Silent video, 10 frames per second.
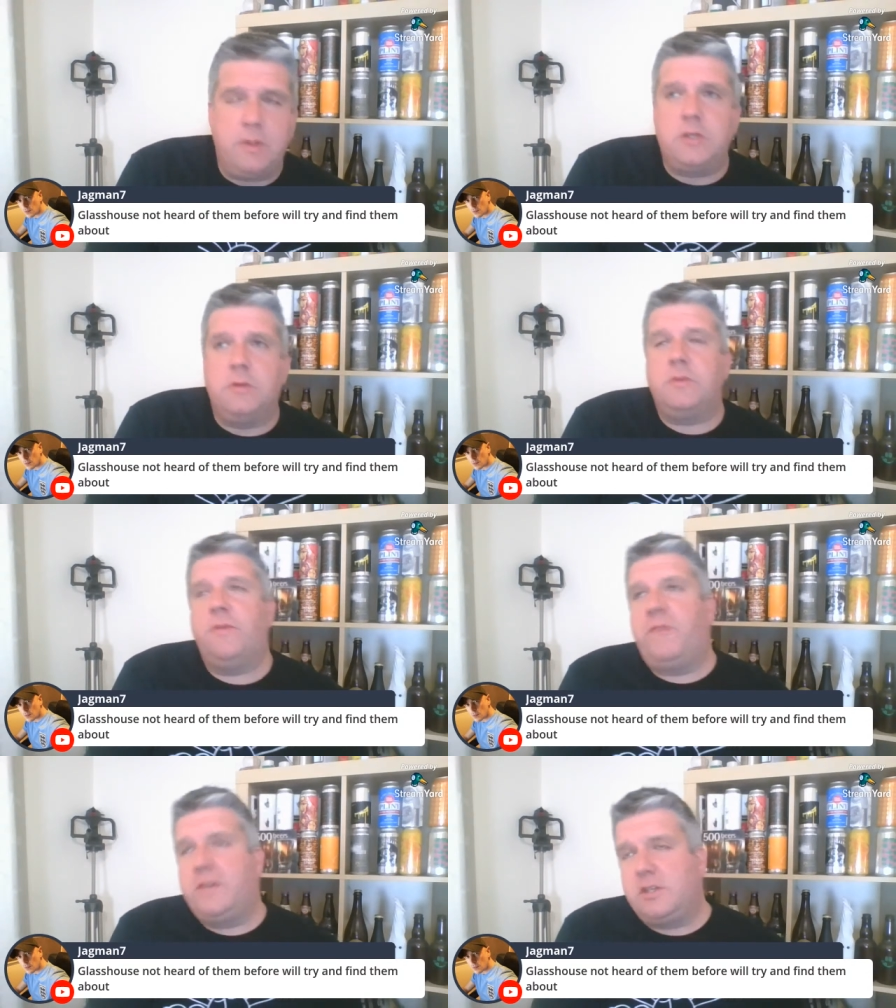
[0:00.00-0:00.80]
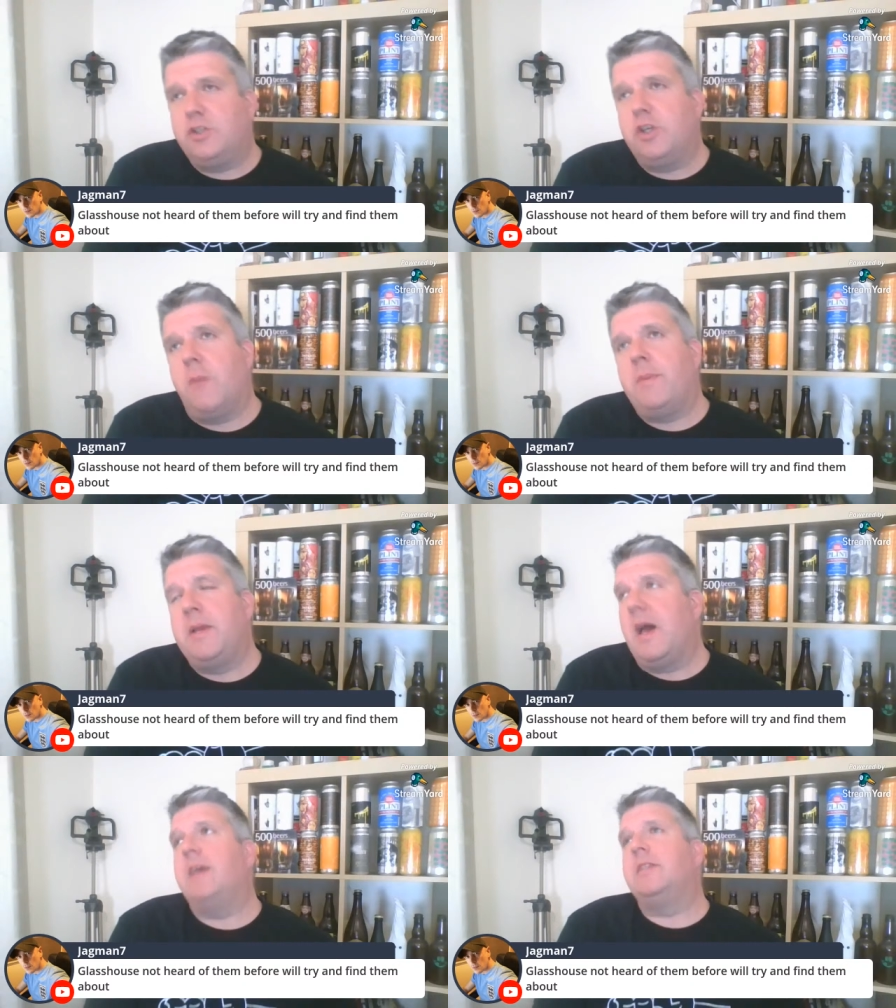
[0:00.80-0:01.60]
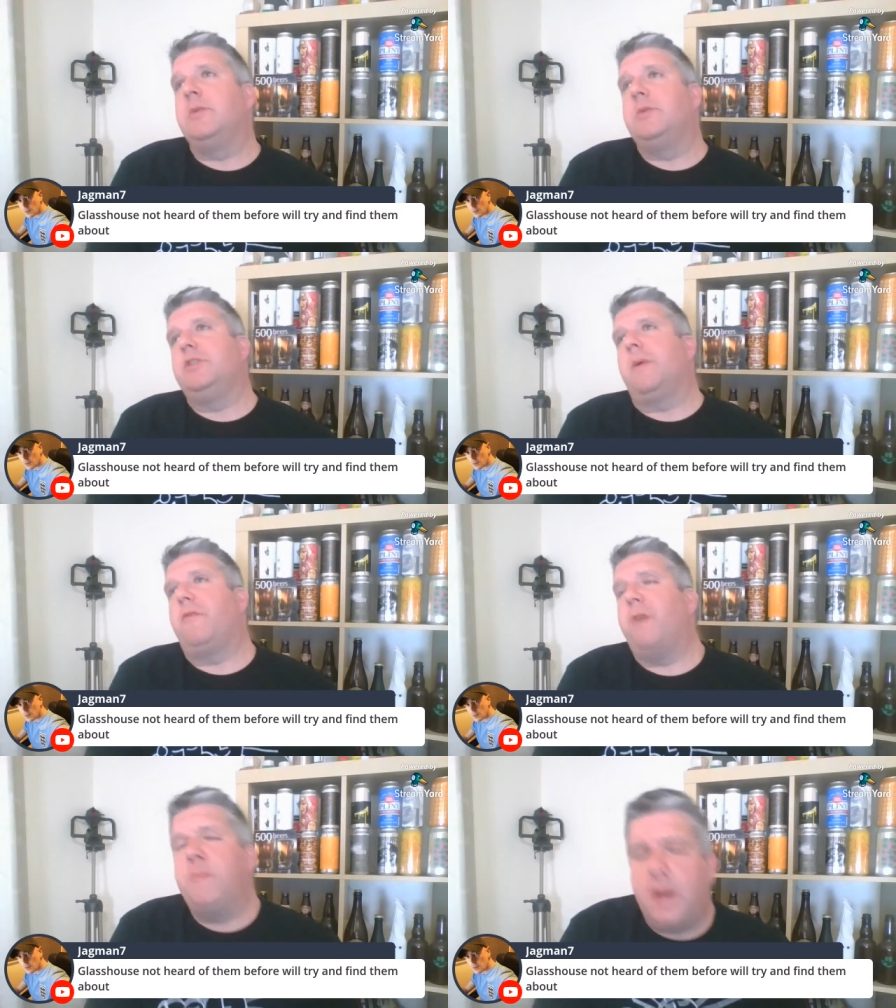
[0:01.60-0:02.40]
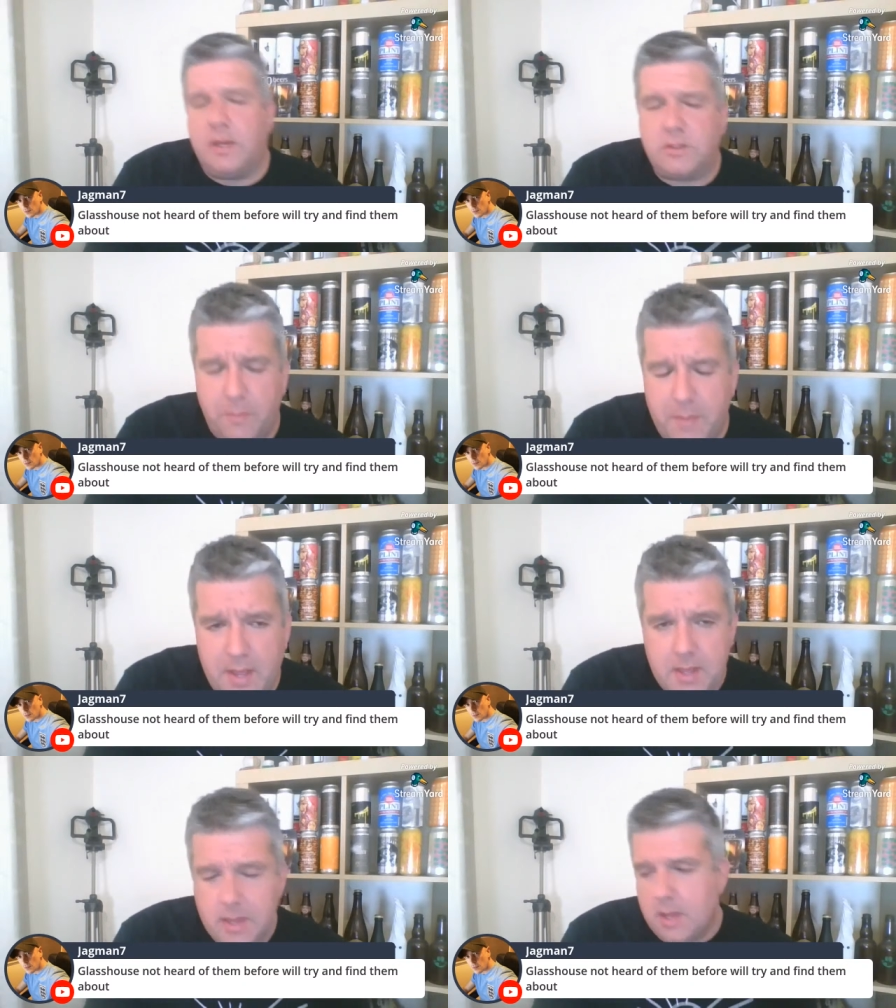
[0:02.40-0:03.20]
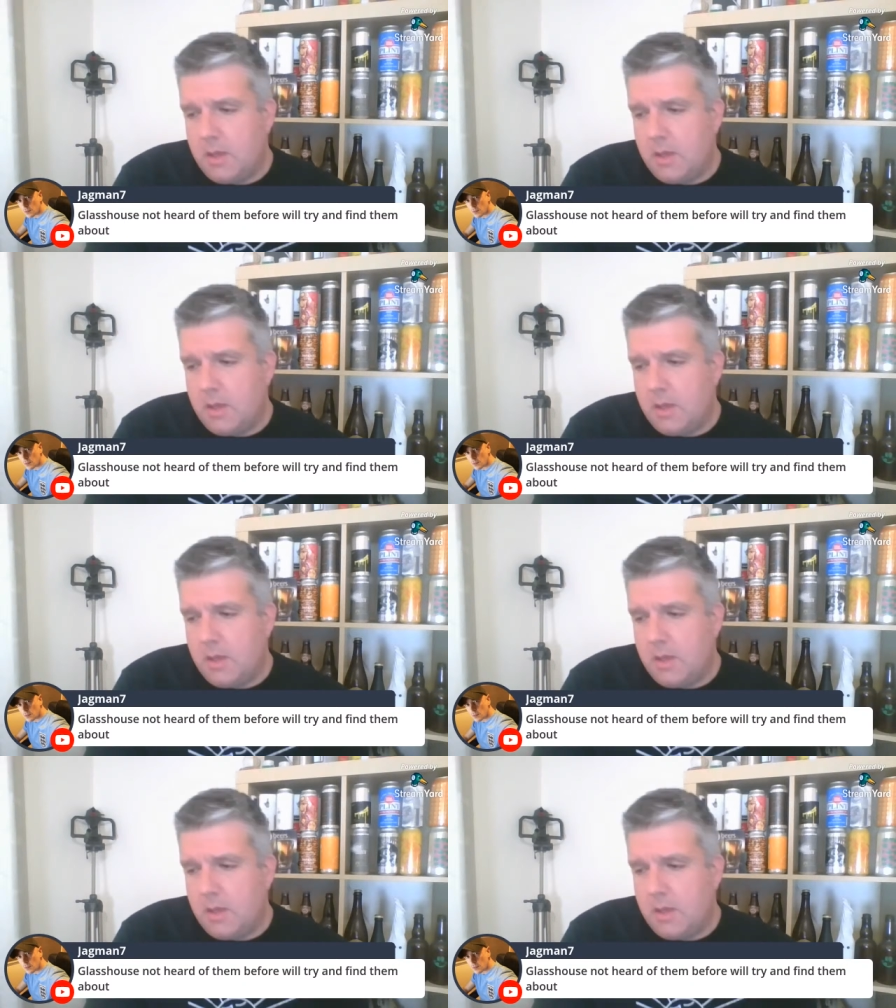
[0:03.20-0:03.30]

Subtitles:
but it's a physical shop in Guiseley, which is about 3 miles from me,